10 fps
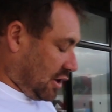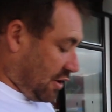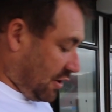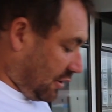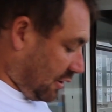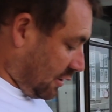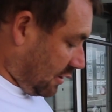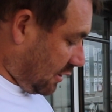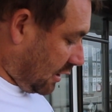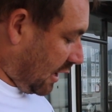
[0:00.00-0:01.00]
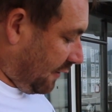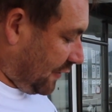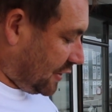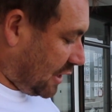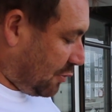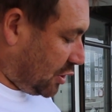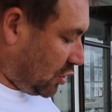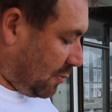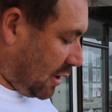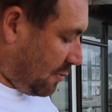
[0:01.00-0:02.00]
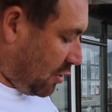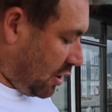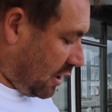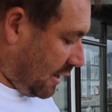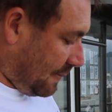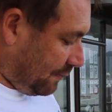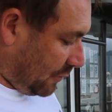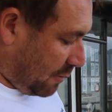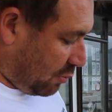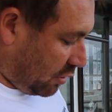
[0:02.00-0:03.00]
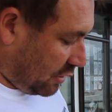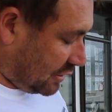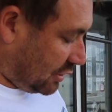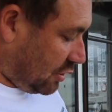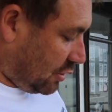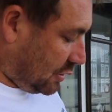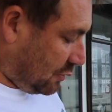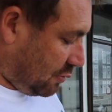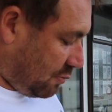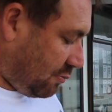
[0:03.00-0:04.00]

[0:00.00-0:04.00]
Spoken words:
So the kingfish that we trimmed up earlier and put on the skewers,